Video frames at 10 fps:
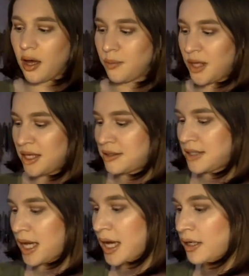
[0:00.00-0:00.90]
Pink
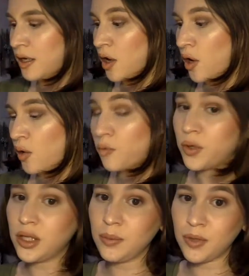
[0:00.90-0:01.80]
Sand.
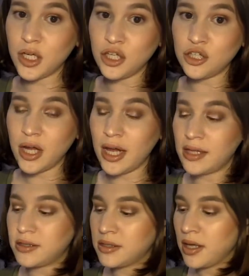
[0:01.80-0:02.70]
Really pretty
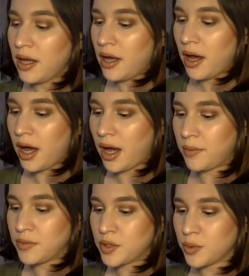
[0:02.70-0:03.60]
shades.
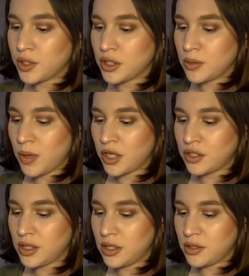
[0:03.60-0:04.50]
So we'll just
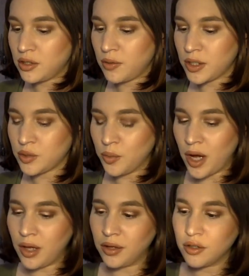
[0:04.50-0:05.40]
swatch these two as
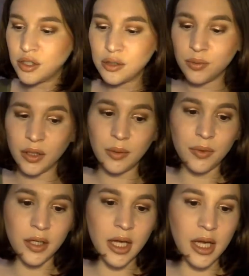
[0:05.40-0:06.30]
well. They're just really
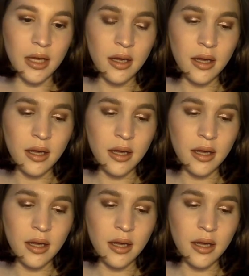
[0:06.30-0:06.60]
pretty.